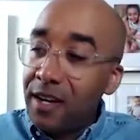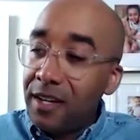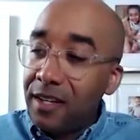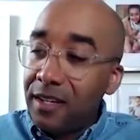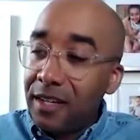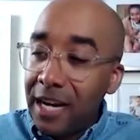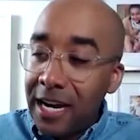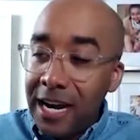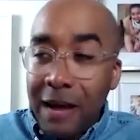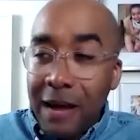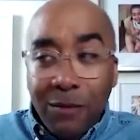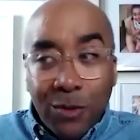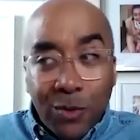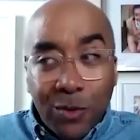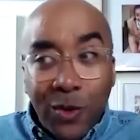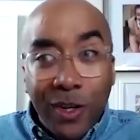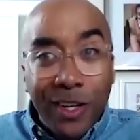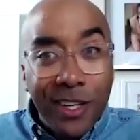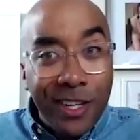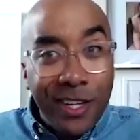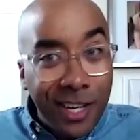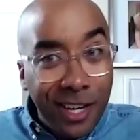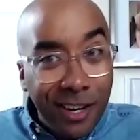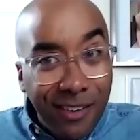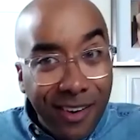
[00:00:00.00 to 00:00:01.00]
And I was really
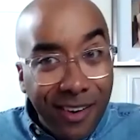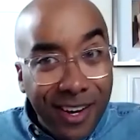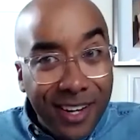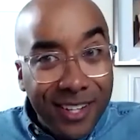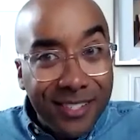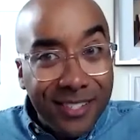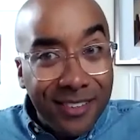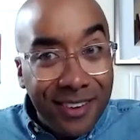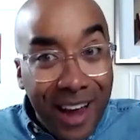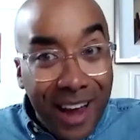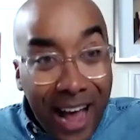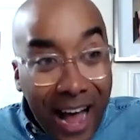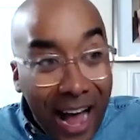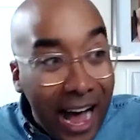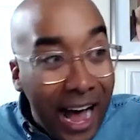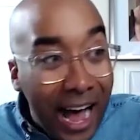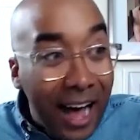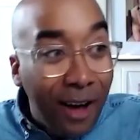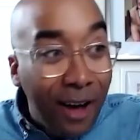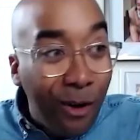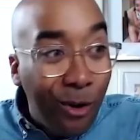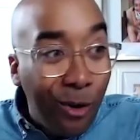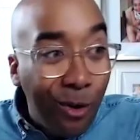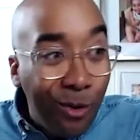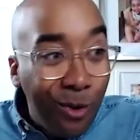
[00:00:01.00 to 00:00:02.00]
curious on
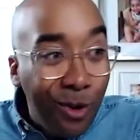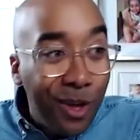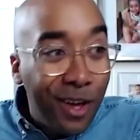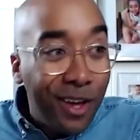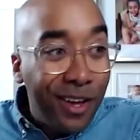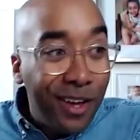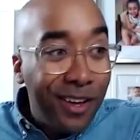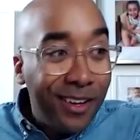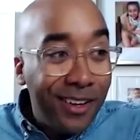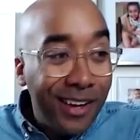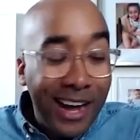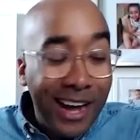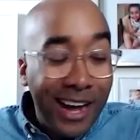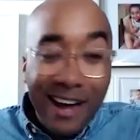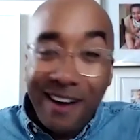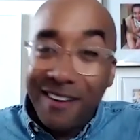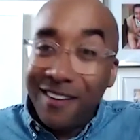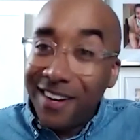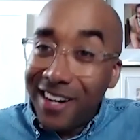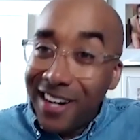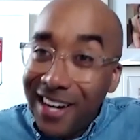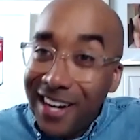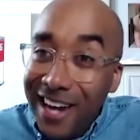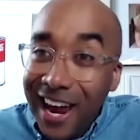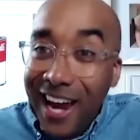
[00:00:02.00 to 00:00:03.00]
how in
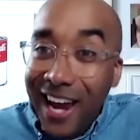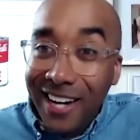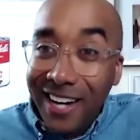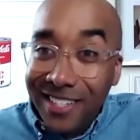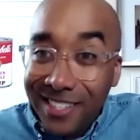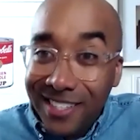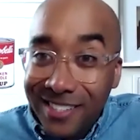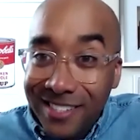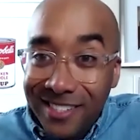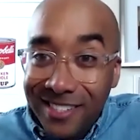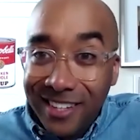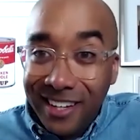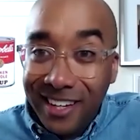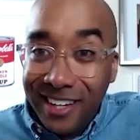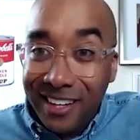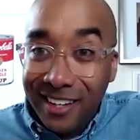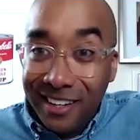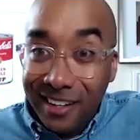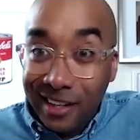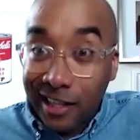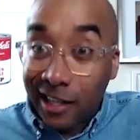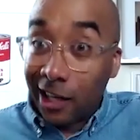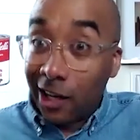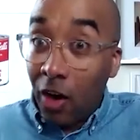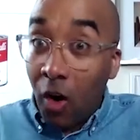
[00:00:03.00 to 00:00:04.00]
an agency
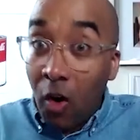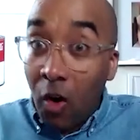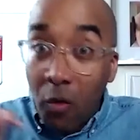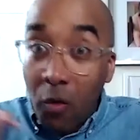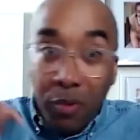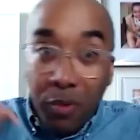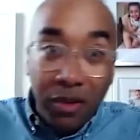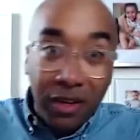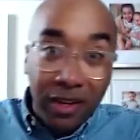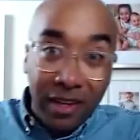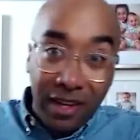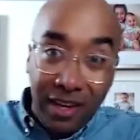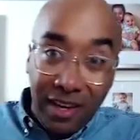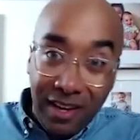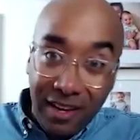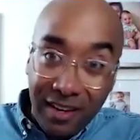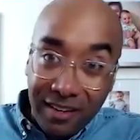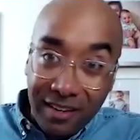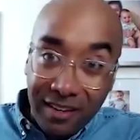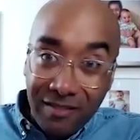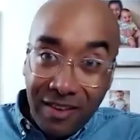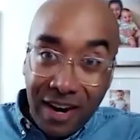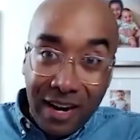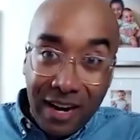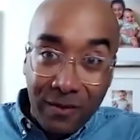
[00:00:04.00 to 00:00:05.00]
globally,
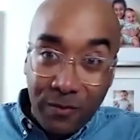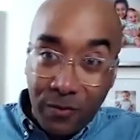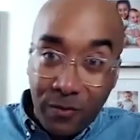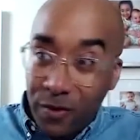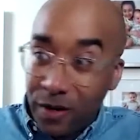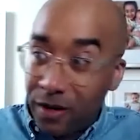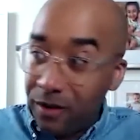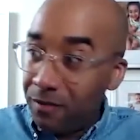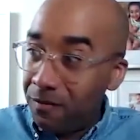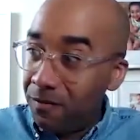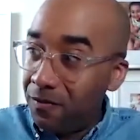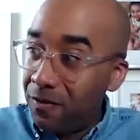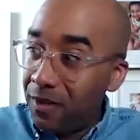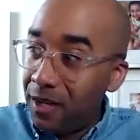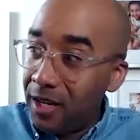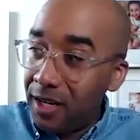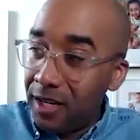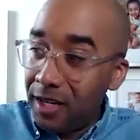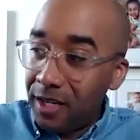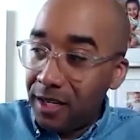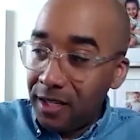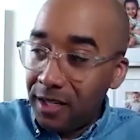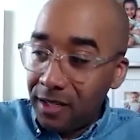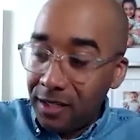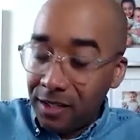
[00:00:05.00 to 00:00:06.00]
right, from
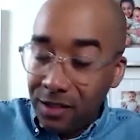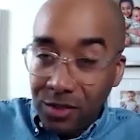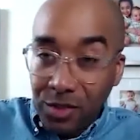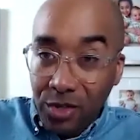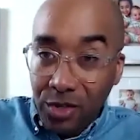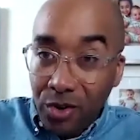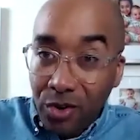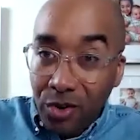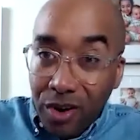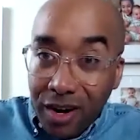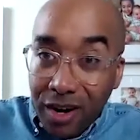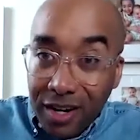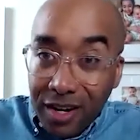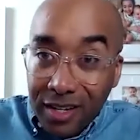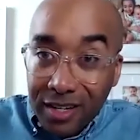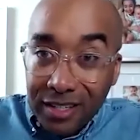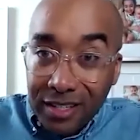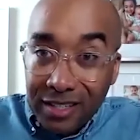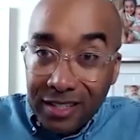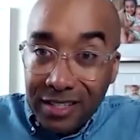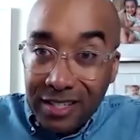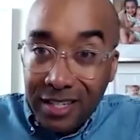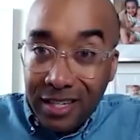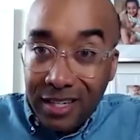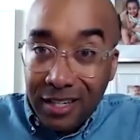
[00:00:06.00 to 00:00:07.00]
New York
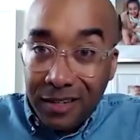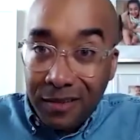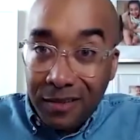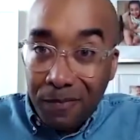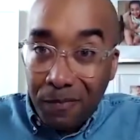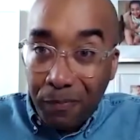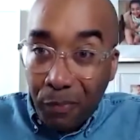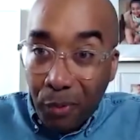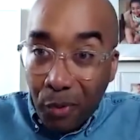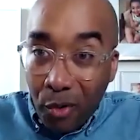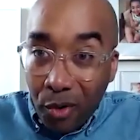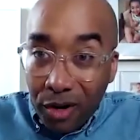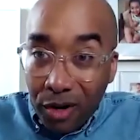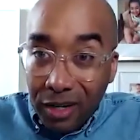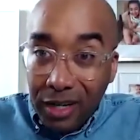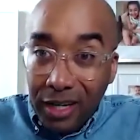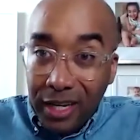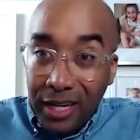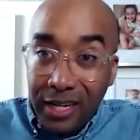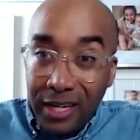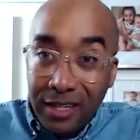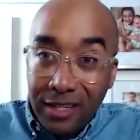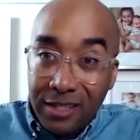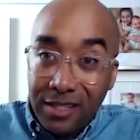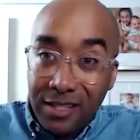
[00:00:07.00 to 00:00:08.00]
to
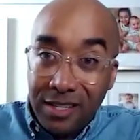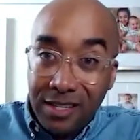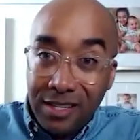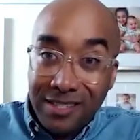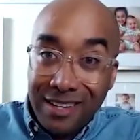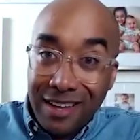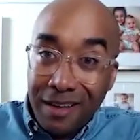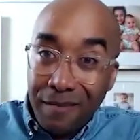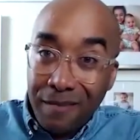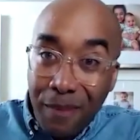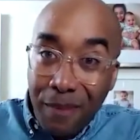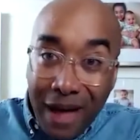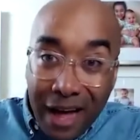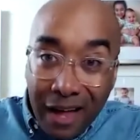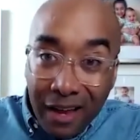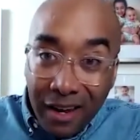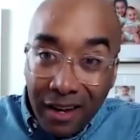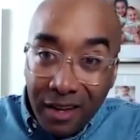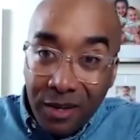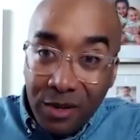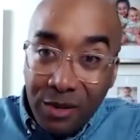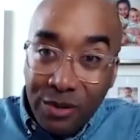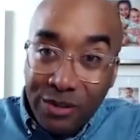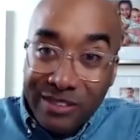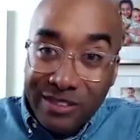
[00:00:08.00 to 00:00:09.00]
Portland to Sao
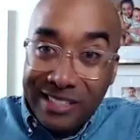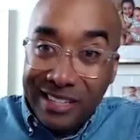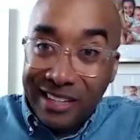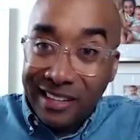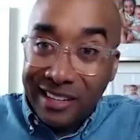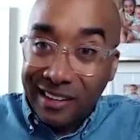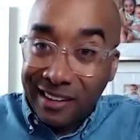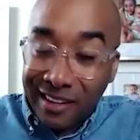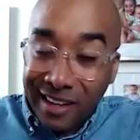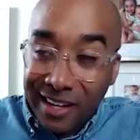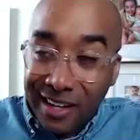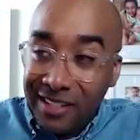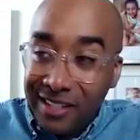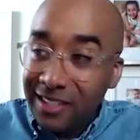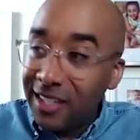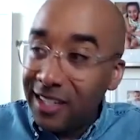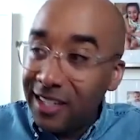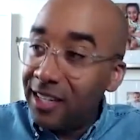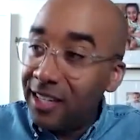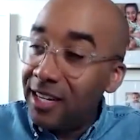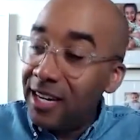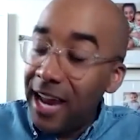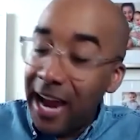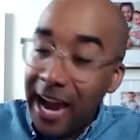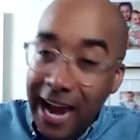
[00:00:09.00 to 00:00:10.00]
Paulo to
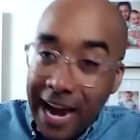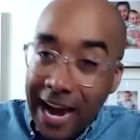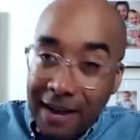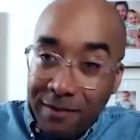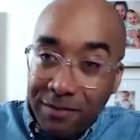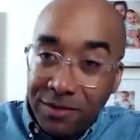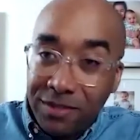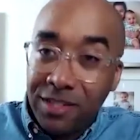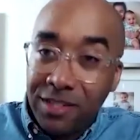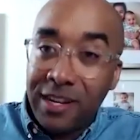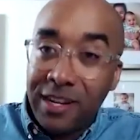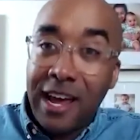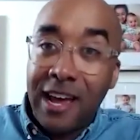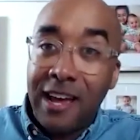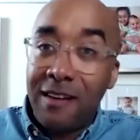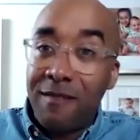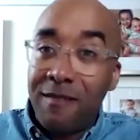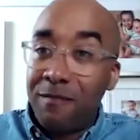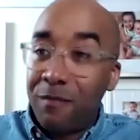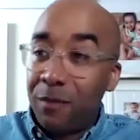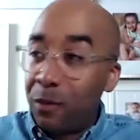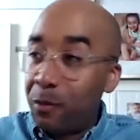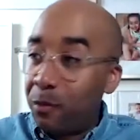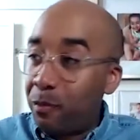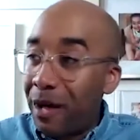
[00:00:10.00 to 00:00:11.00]
London, Amsterdam,
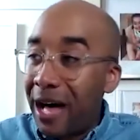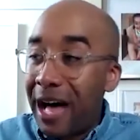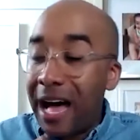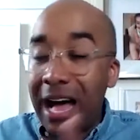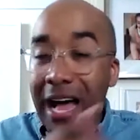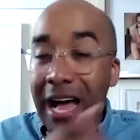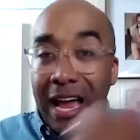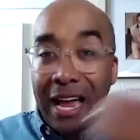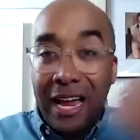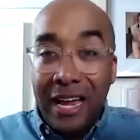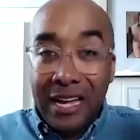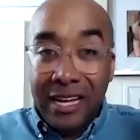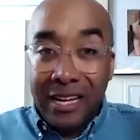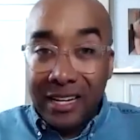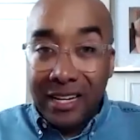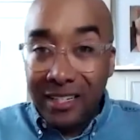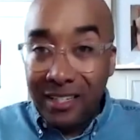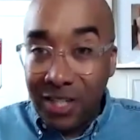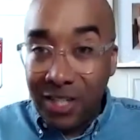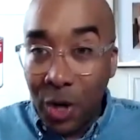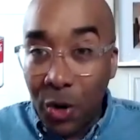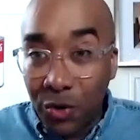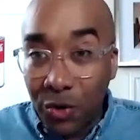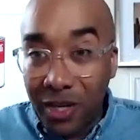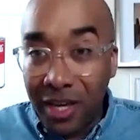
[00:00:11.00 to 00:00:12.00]
Mumbai, and
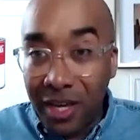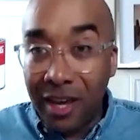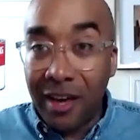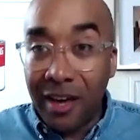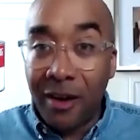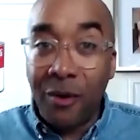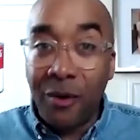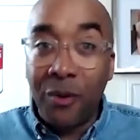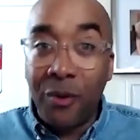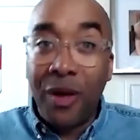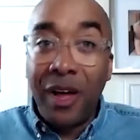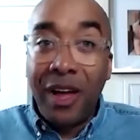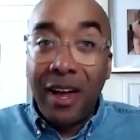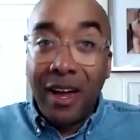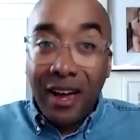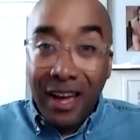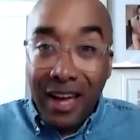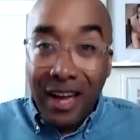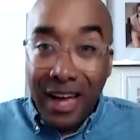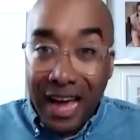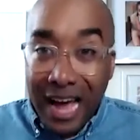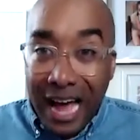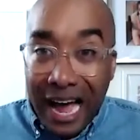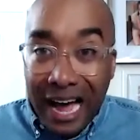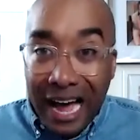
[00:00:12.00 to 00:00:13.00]
Tokyo,
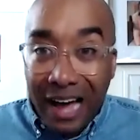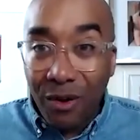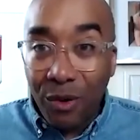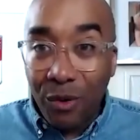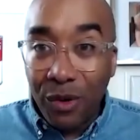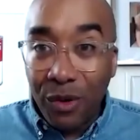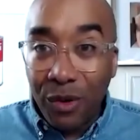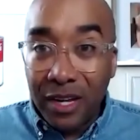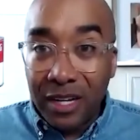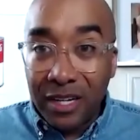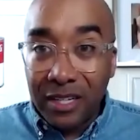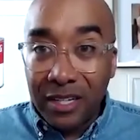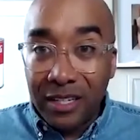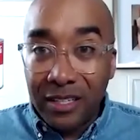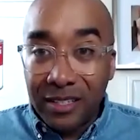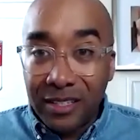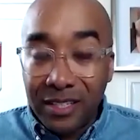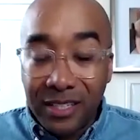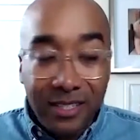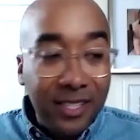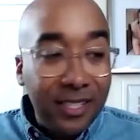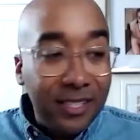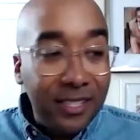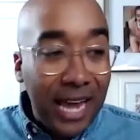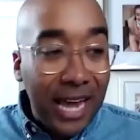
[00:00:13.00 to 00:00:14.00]
how does
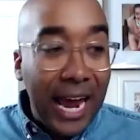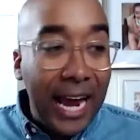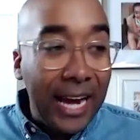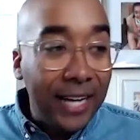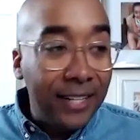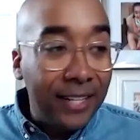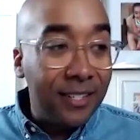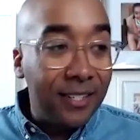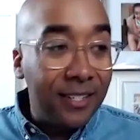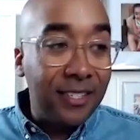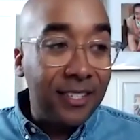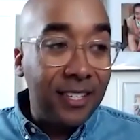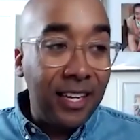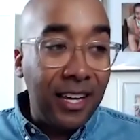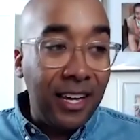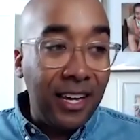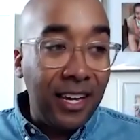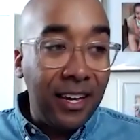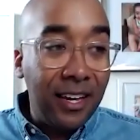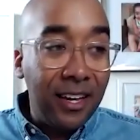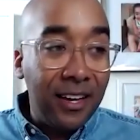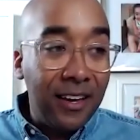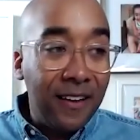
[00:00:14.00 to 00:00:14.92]
this agency